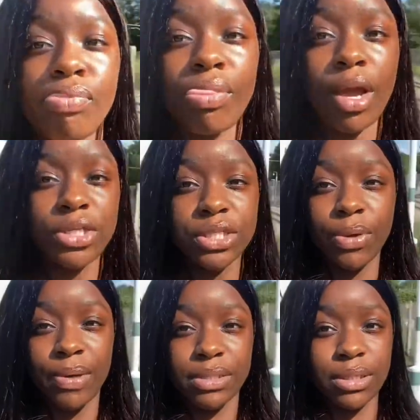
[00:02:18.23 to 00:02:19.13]
Actually gonna wear
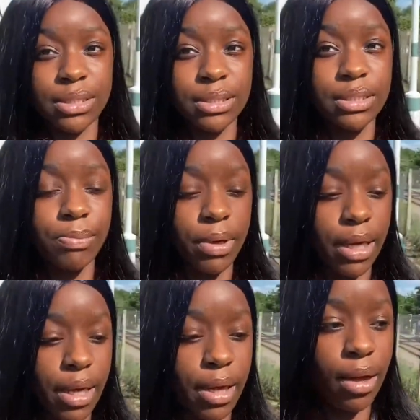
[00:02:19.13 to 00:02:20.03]
my sunglasses, but
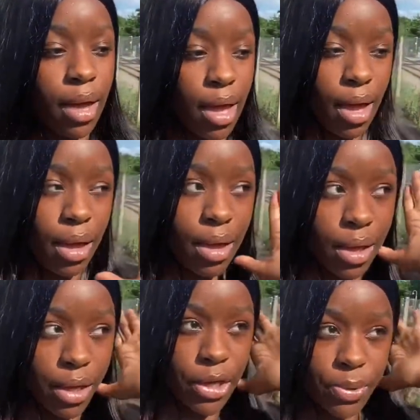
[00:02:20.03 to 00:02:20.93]
yeah,
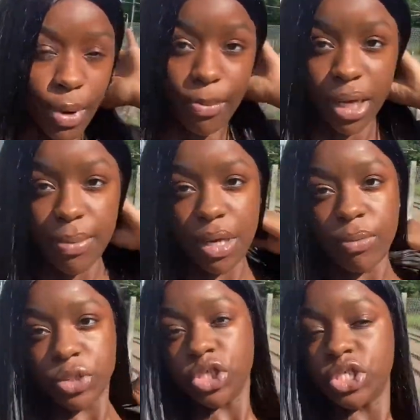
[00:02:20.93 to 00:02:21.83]
I'm gonna meet up
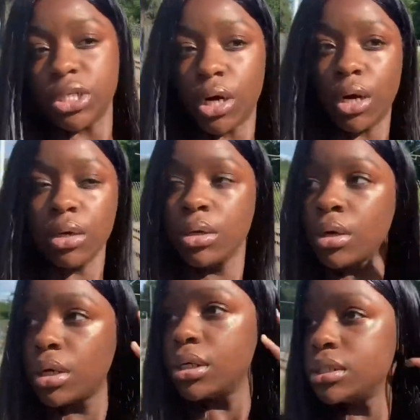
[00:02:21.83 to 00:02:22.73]
with Georgina
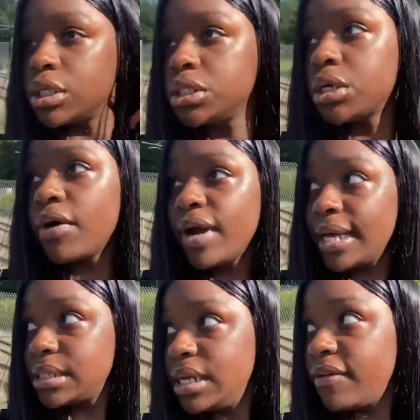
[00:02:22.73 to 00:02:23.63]
because Zara
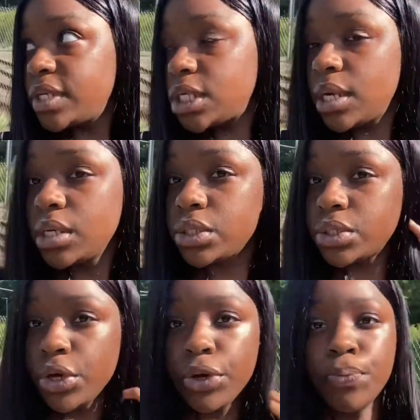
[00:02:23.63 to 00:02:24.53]
hasn't left yet,
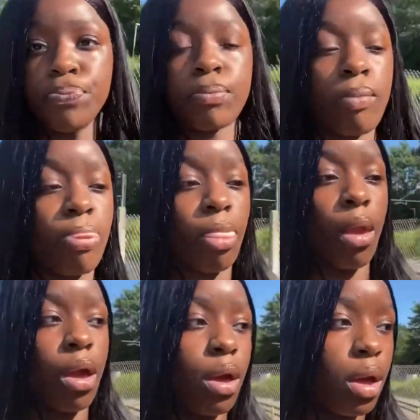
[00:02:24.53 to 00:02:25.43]
so
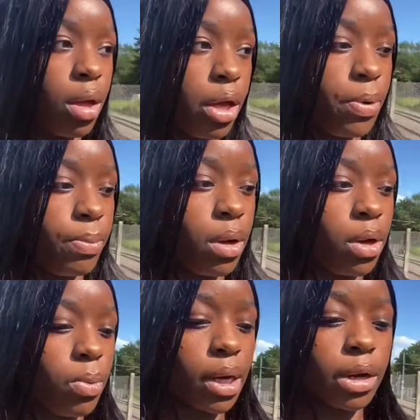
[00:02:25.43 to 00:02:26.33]

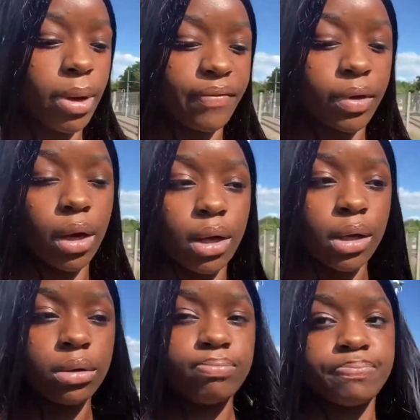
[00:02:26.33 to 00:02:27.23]
we're gonna wait for
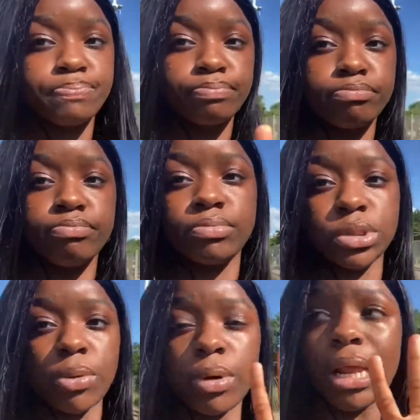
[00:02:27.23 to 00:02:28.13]
her. So
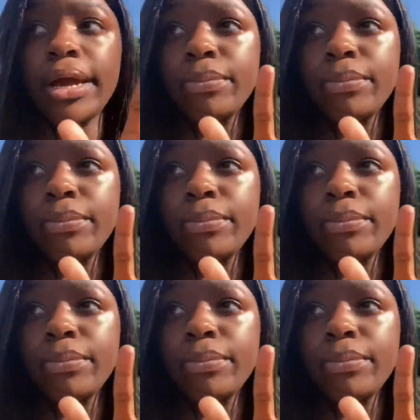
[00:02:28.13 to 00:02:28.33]
we're like